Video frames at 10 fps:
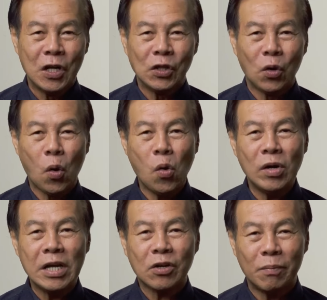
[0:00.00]
not
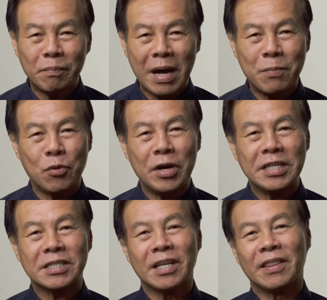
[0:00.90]
only
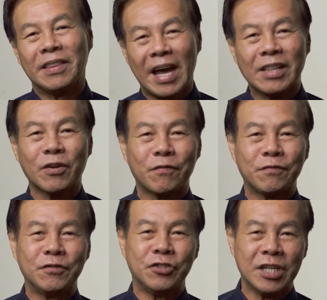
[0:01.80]
commemorates the death of
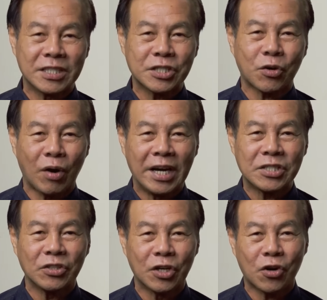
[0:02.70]
Jesus Christ
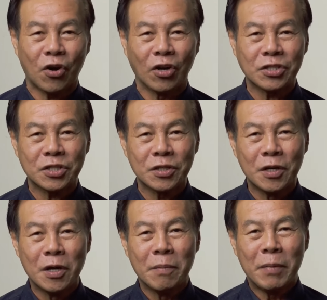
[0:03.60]
on the cross,
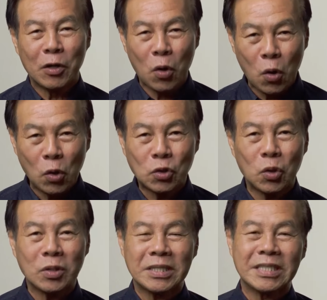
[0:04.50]
but
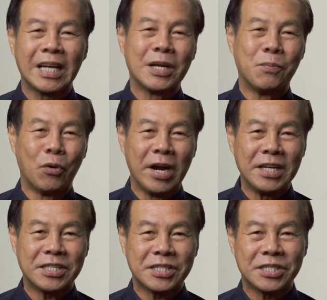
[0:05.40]
also
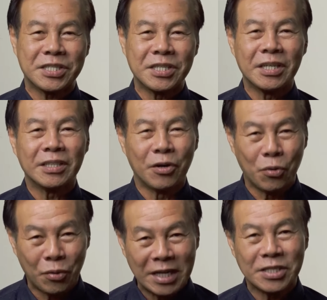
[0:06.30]
celebrates the
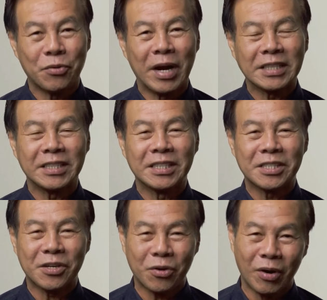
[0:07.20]
resurrected
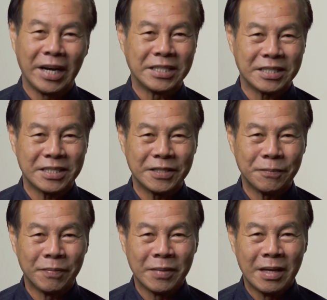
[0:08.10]
Christ.
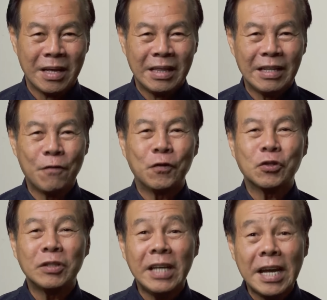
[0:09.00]
Now, for
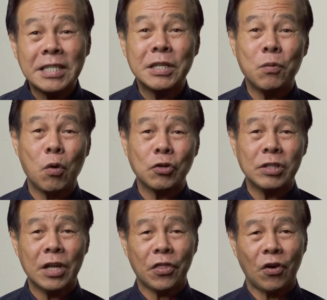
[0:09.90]
today's
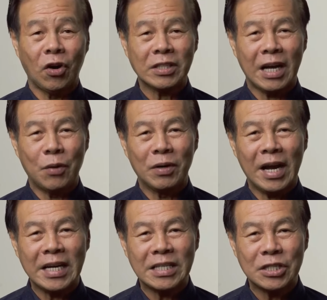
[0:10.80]
devotional thought, I would
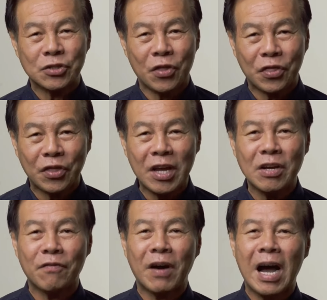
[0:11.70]
like us to think
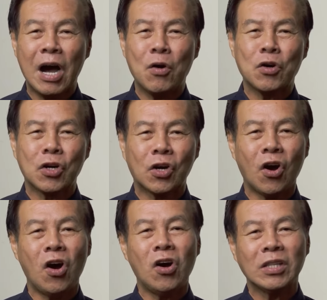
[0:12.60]
of how
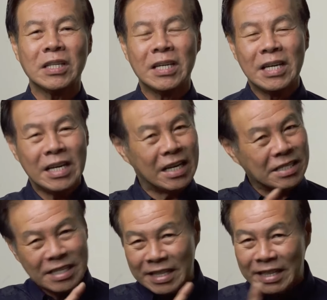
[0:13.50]
God
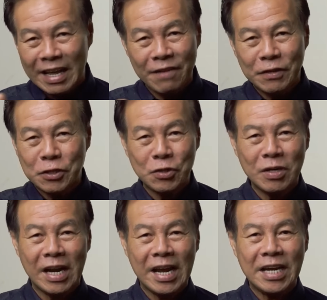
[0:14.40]
is never too
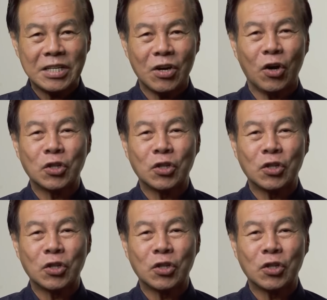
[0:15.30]
late or